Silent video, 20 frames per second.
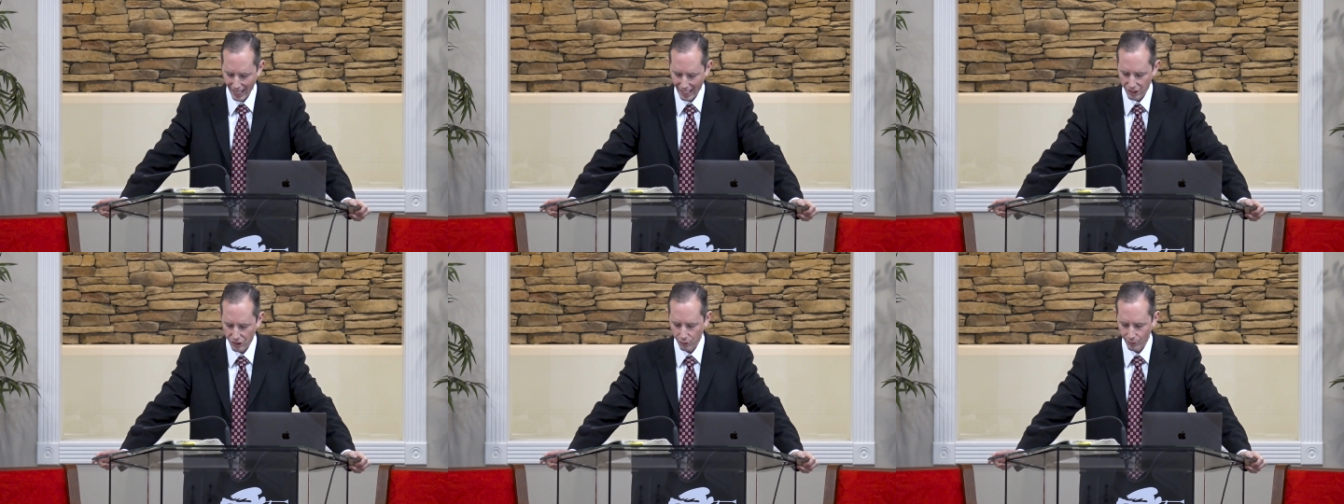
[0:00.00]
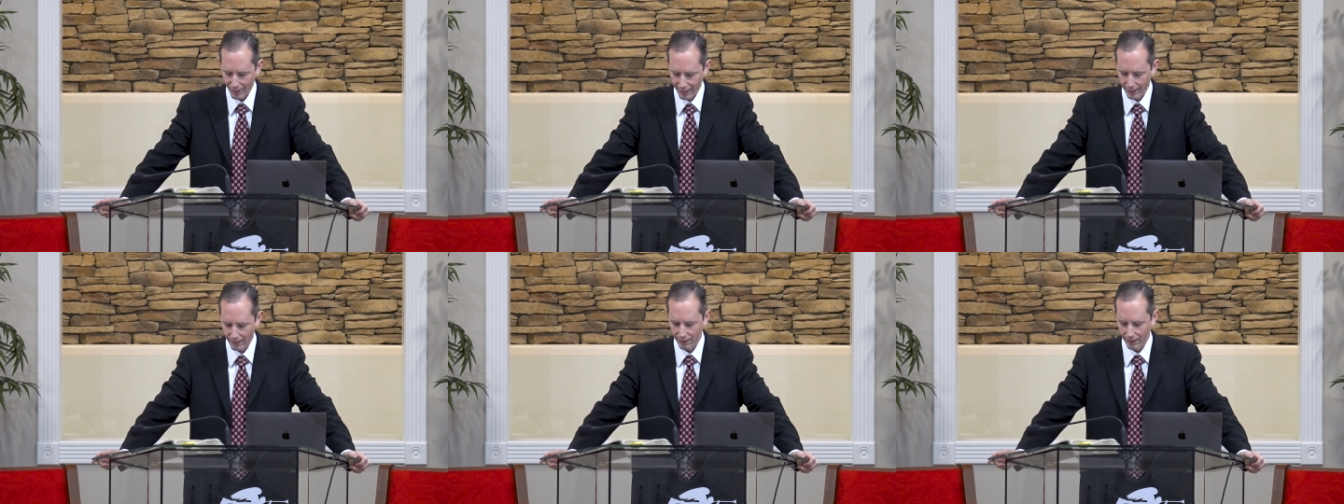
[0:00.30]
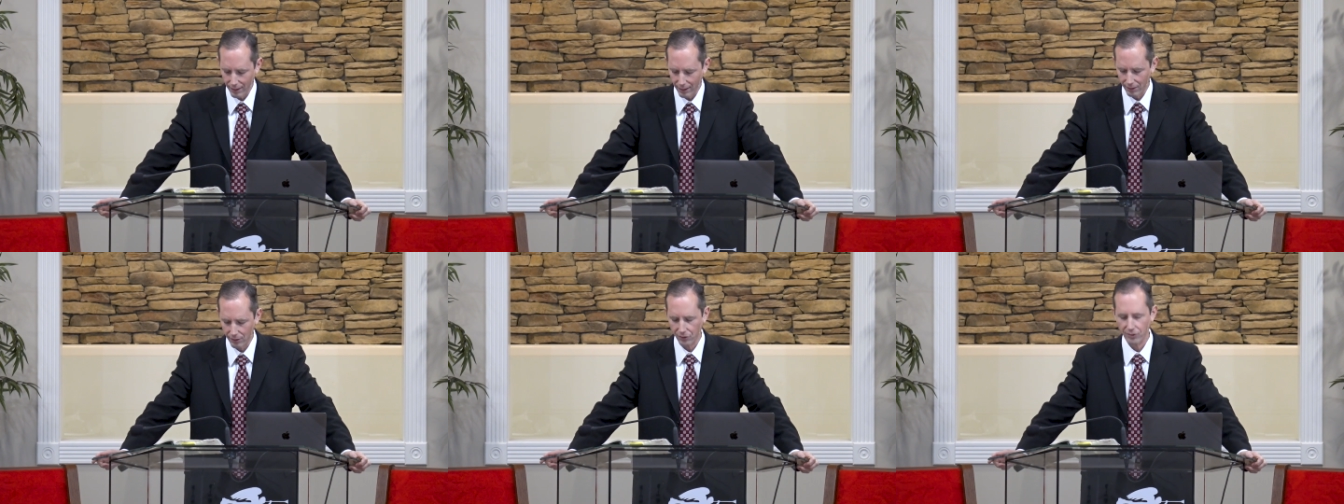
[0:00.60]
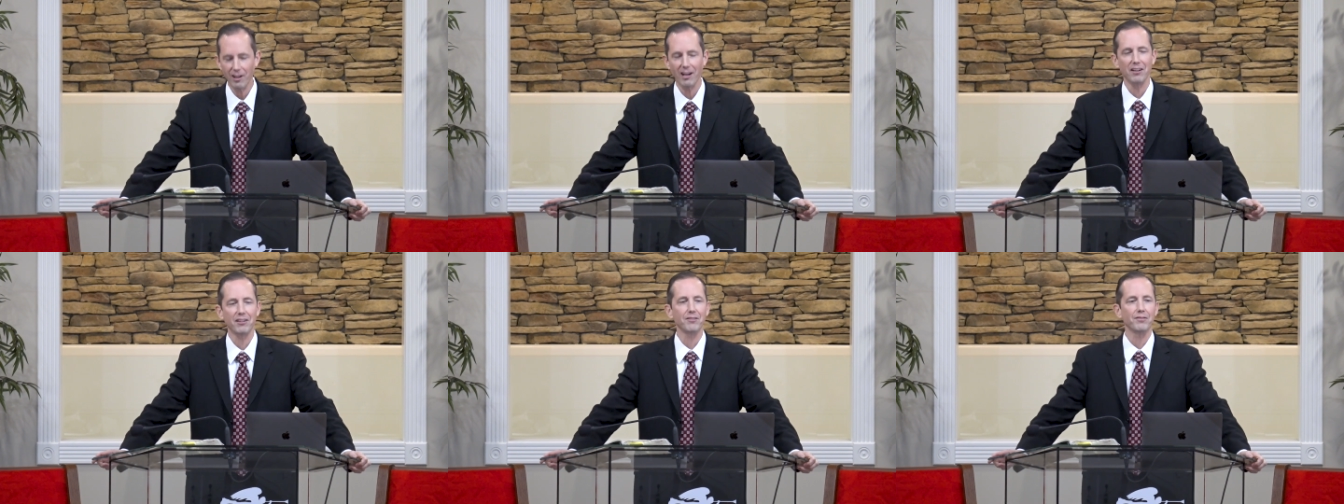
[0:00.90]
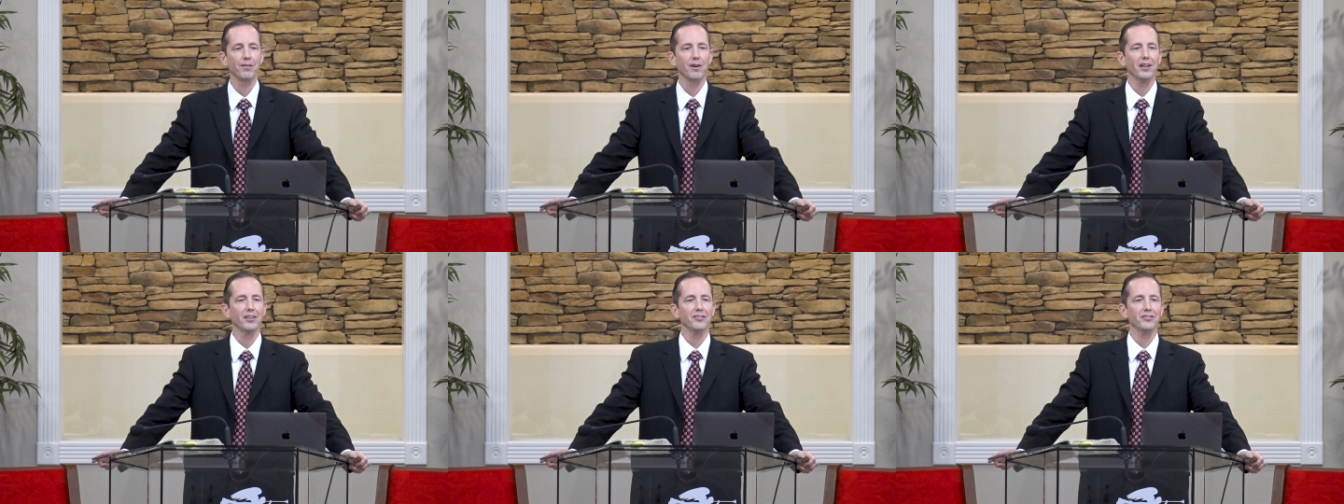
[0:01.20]
and to eat things
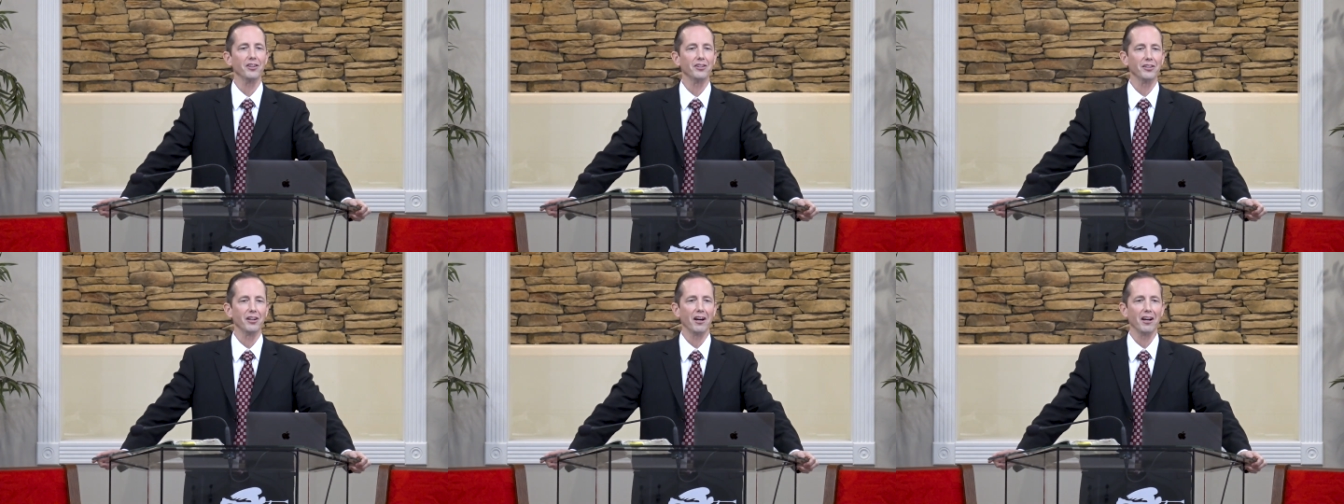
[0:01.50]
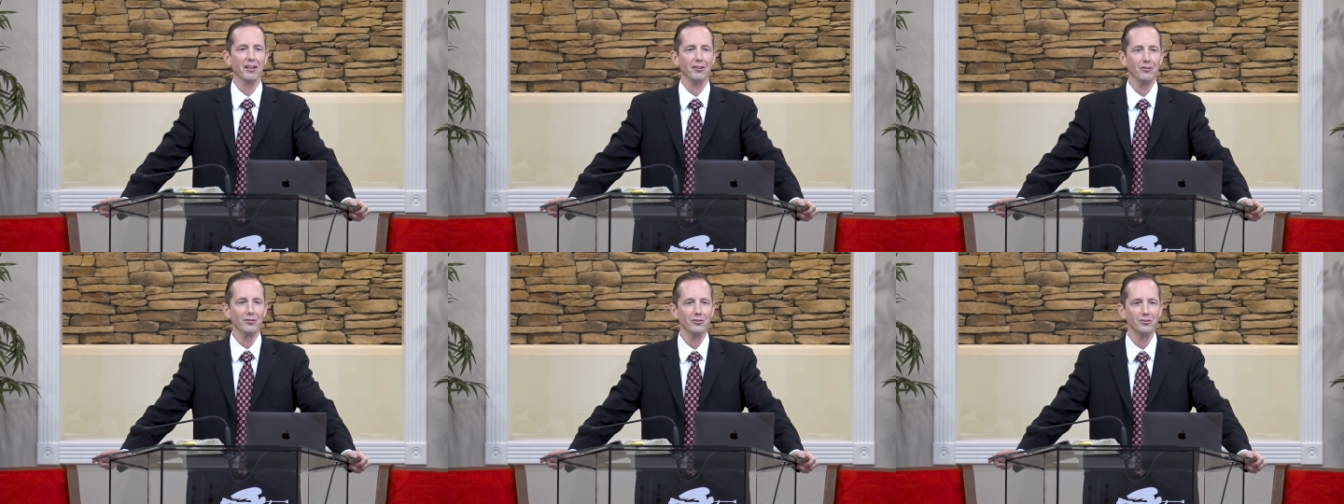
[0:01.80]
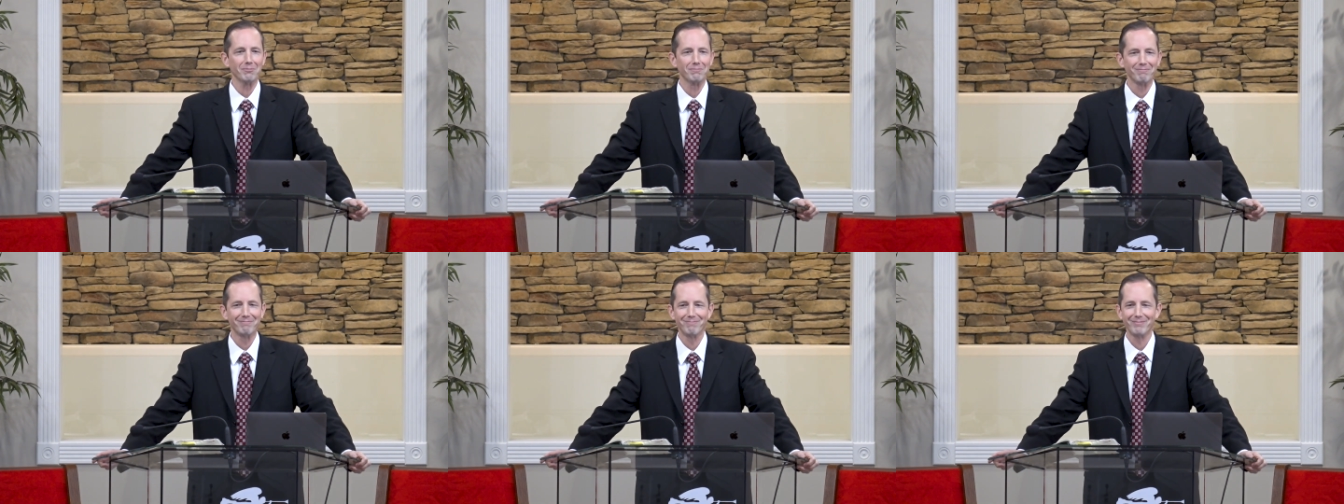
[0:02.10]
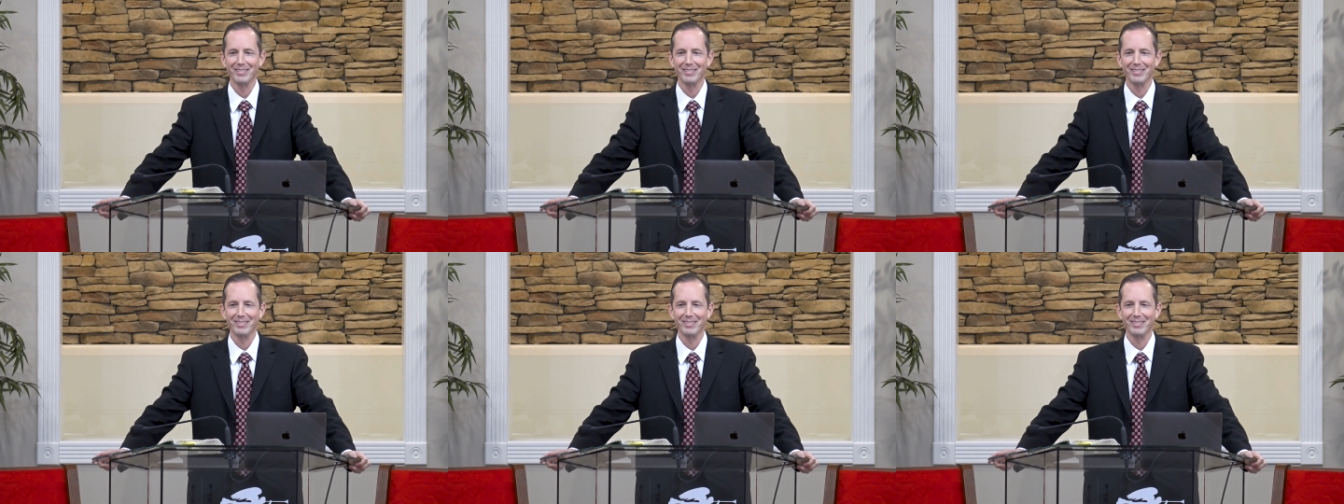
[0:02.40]
sacrificed unto idols.